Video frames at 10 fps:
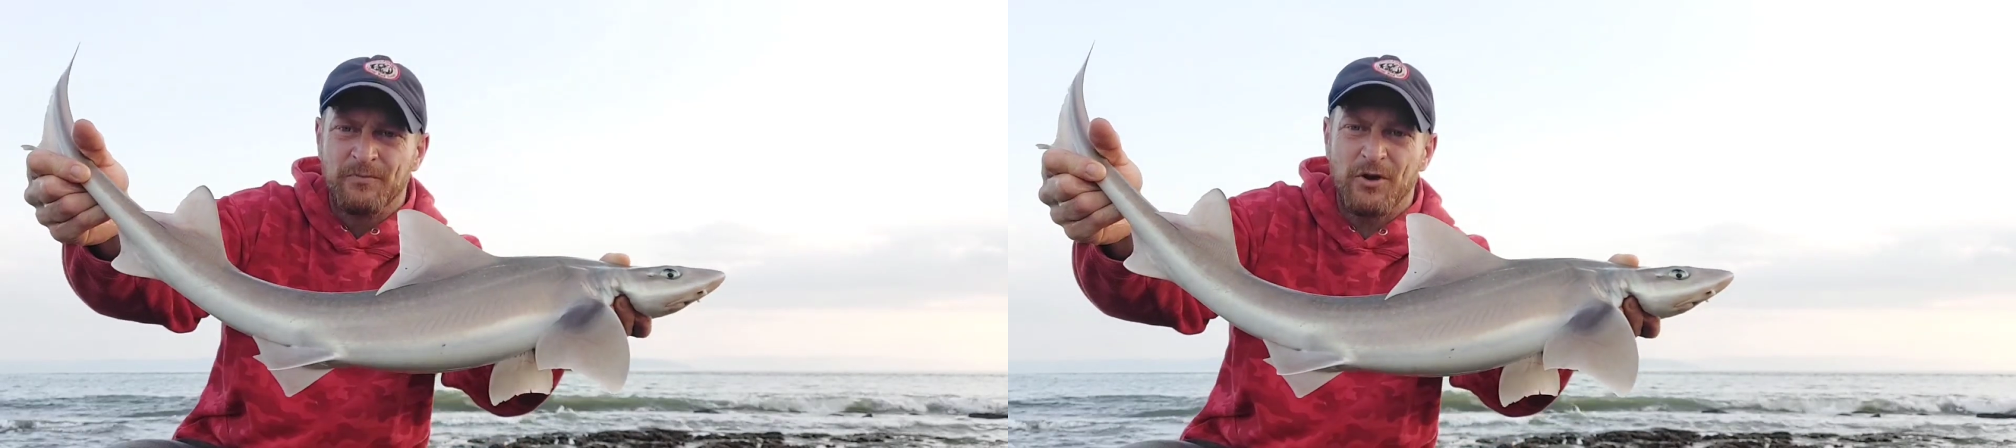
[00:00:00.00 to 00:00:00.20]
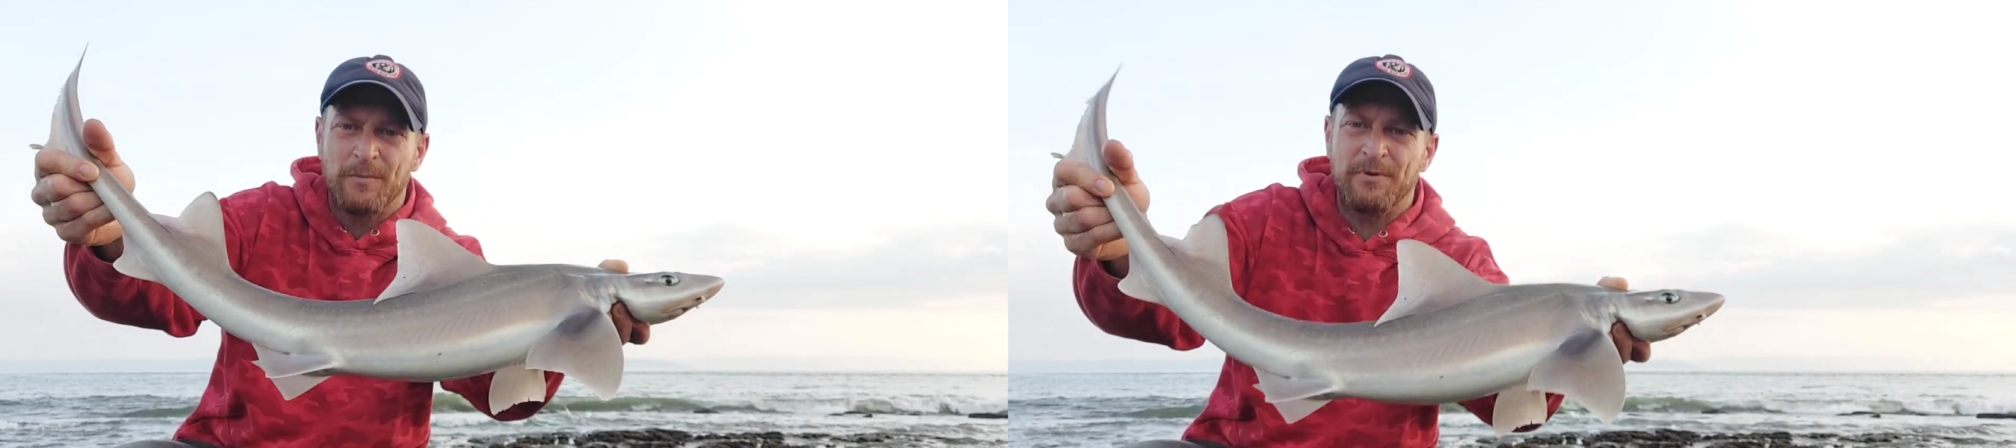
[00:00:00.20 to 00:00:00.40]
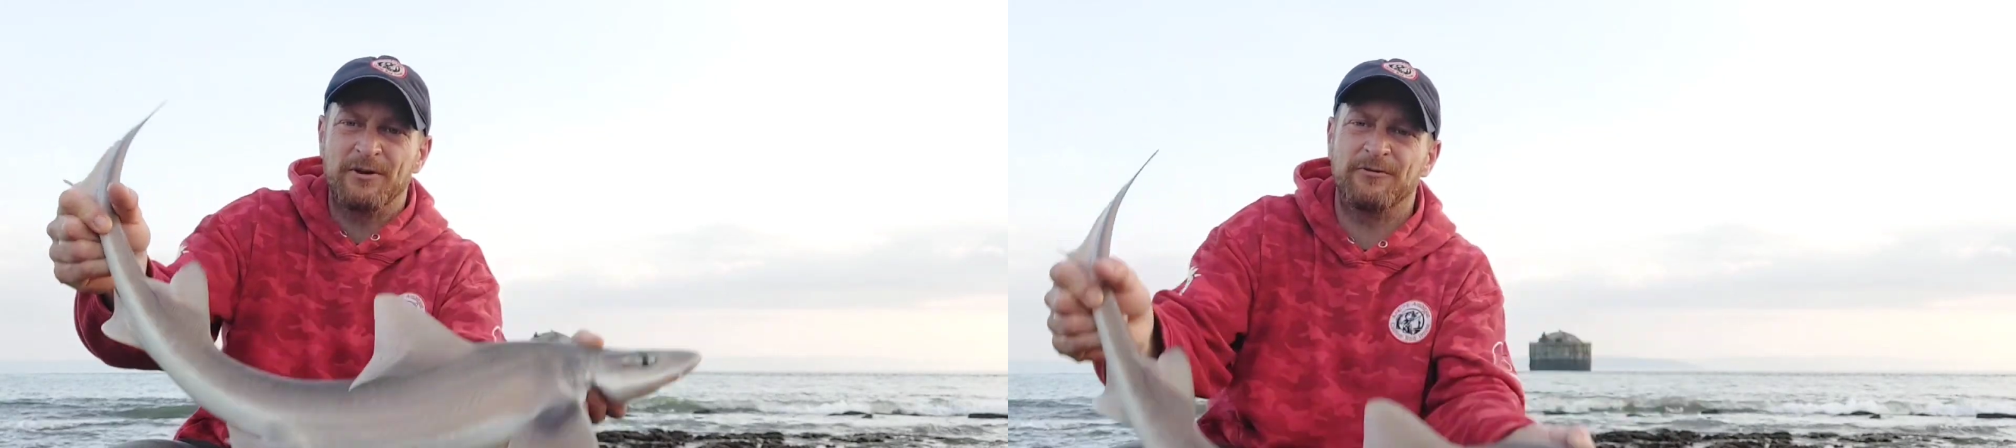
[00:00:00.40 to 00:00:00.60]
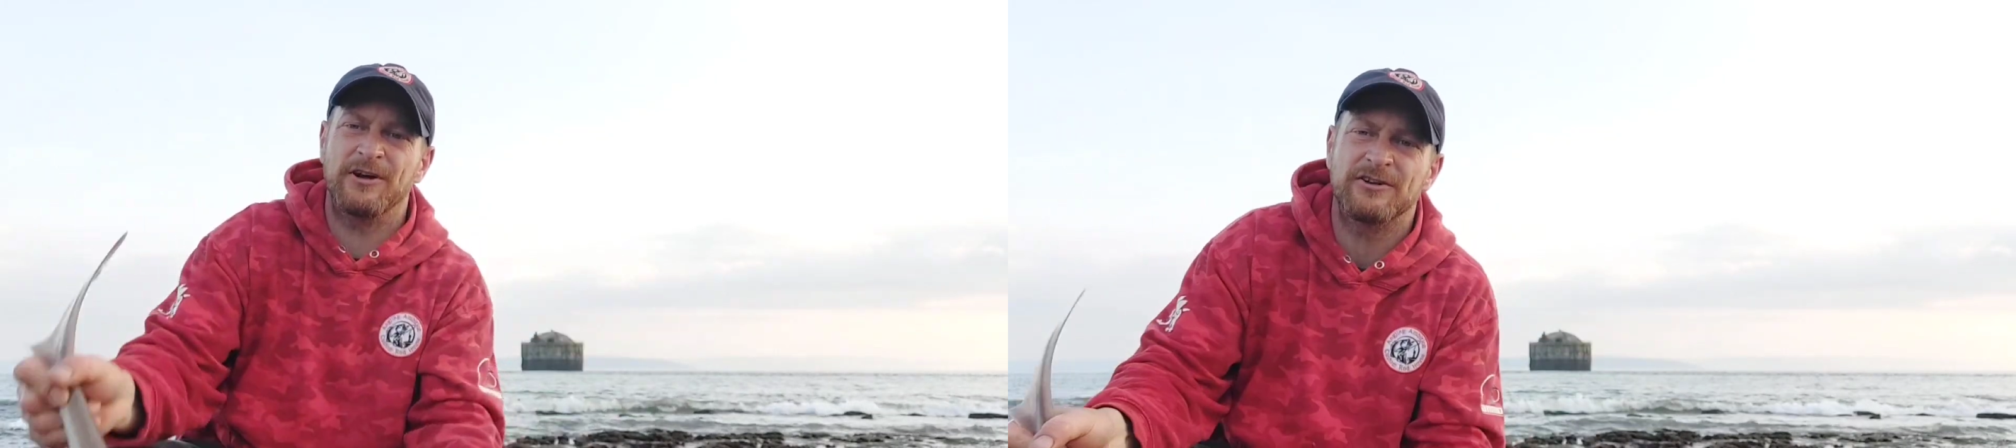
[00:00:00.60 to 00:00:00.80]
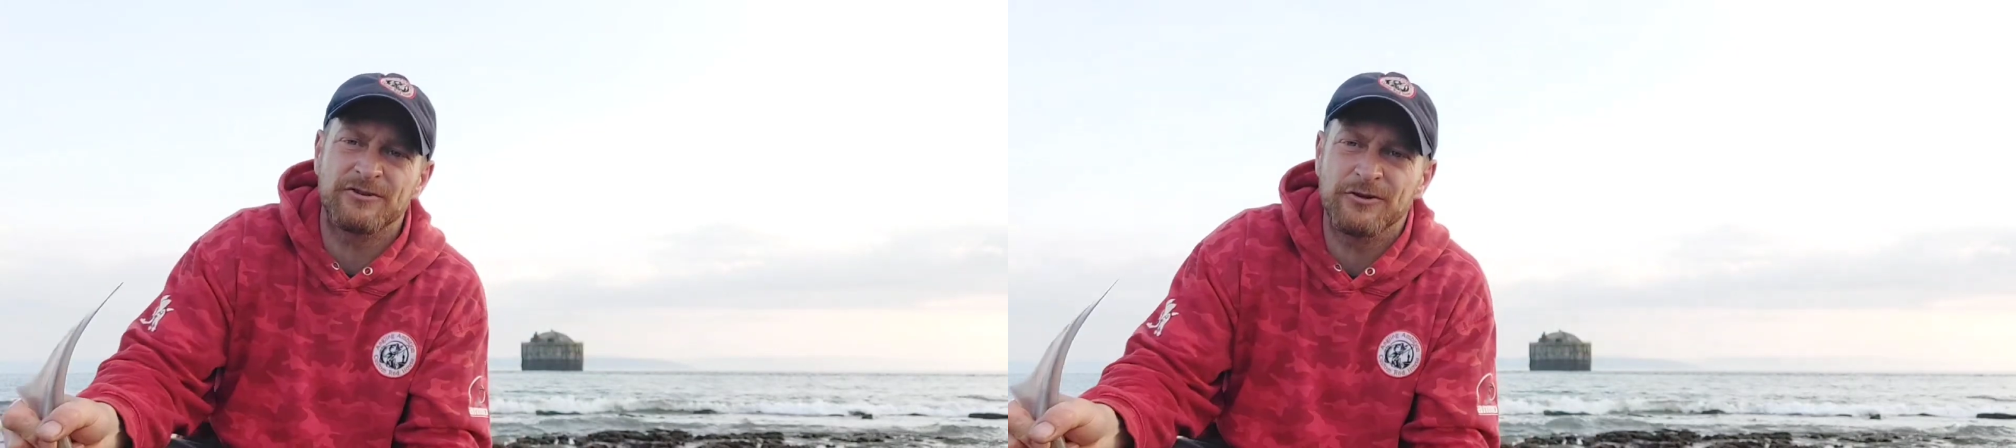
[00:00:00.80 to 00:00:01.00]
Not a big
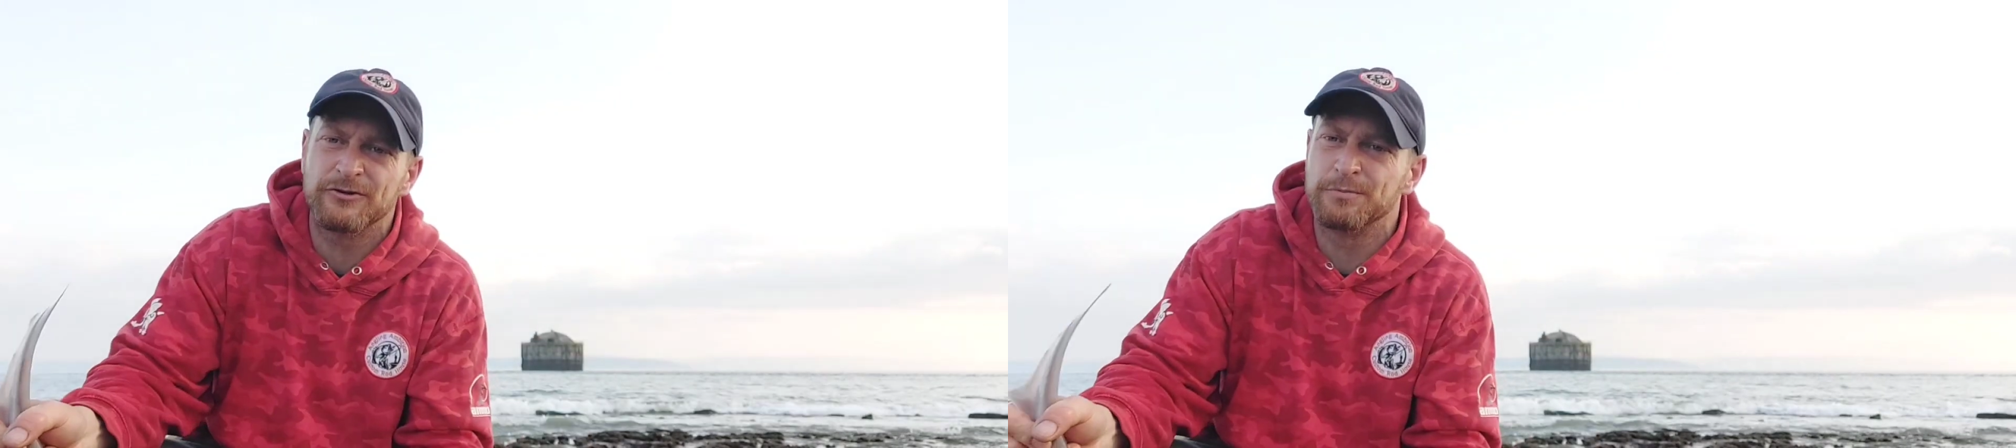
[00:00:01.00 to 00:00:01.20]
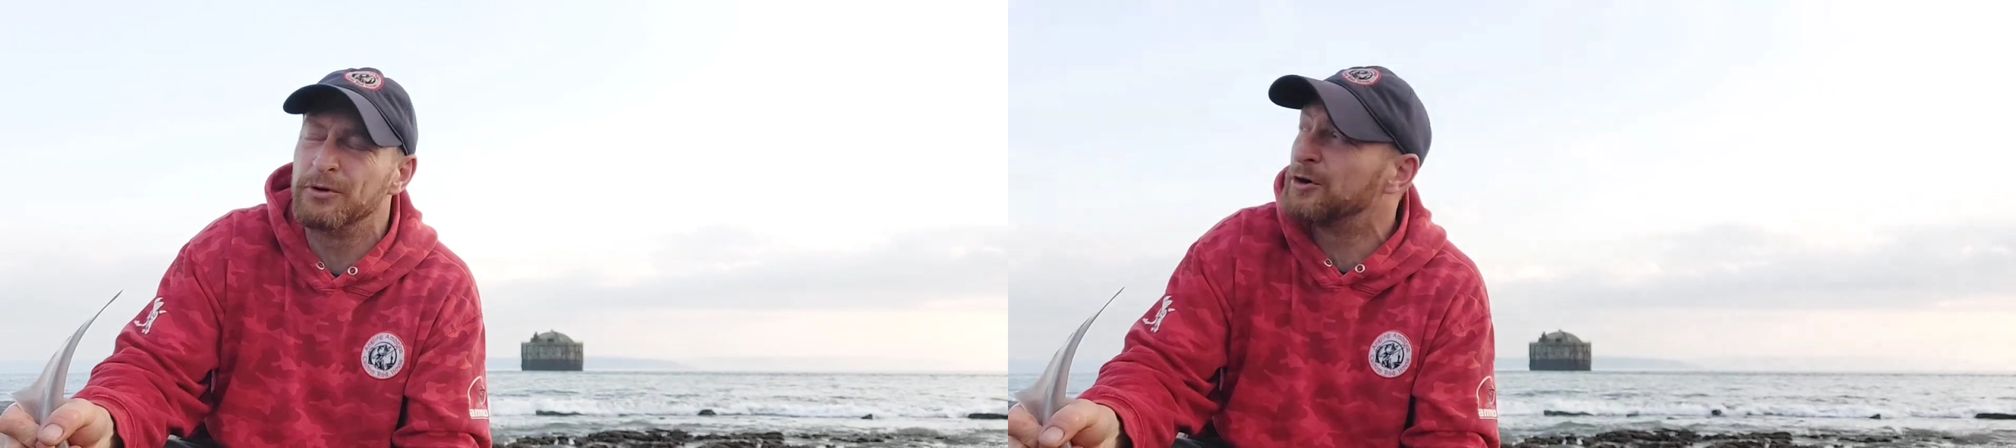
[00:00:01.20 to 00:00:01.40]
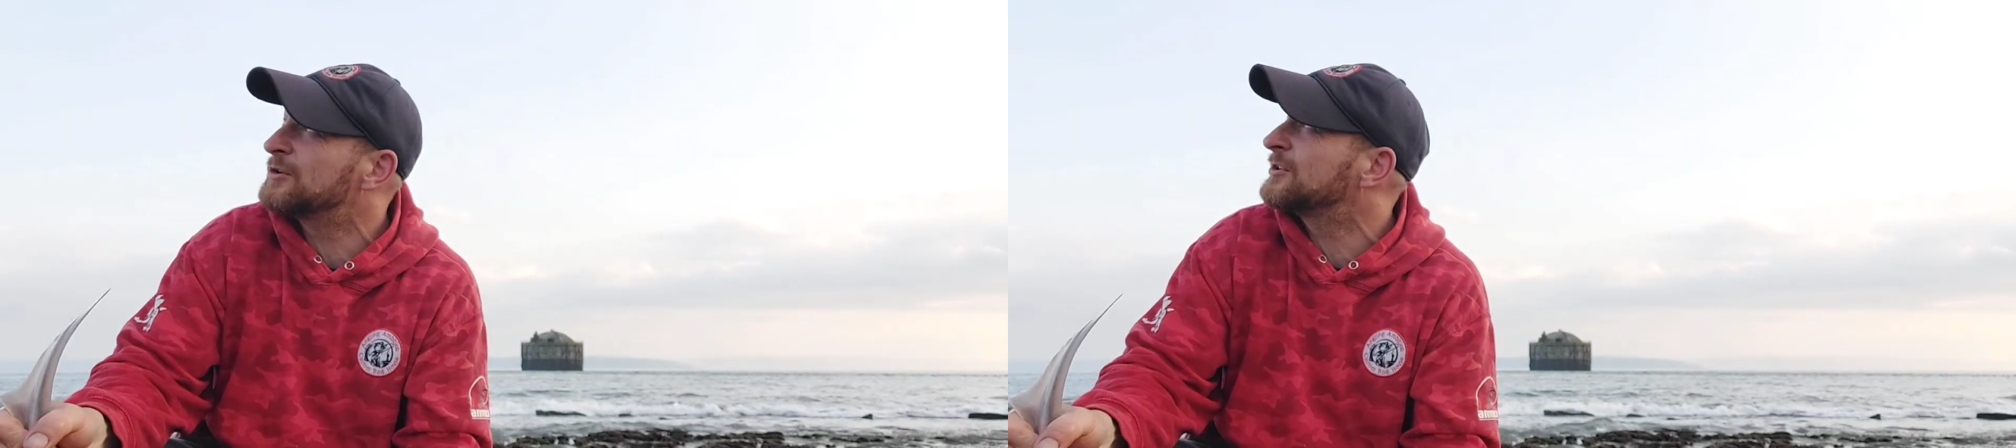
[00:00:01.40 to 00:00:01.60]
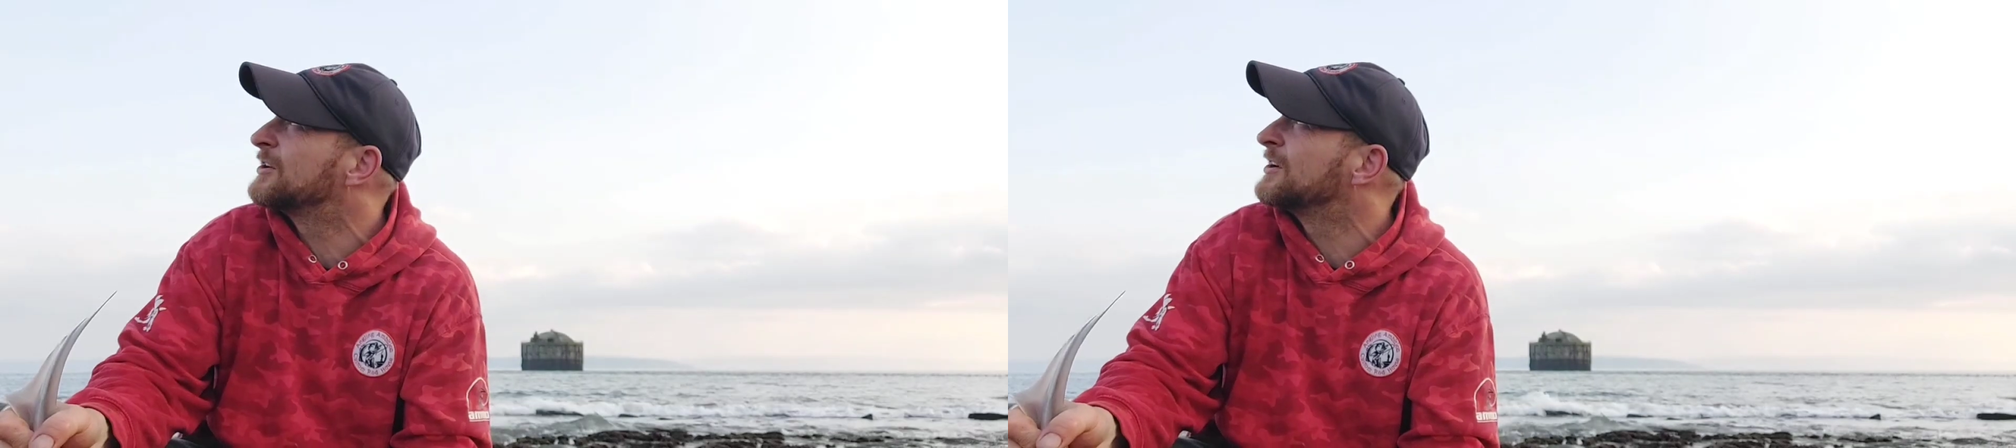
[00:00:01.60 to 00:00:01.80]
fish, good sport.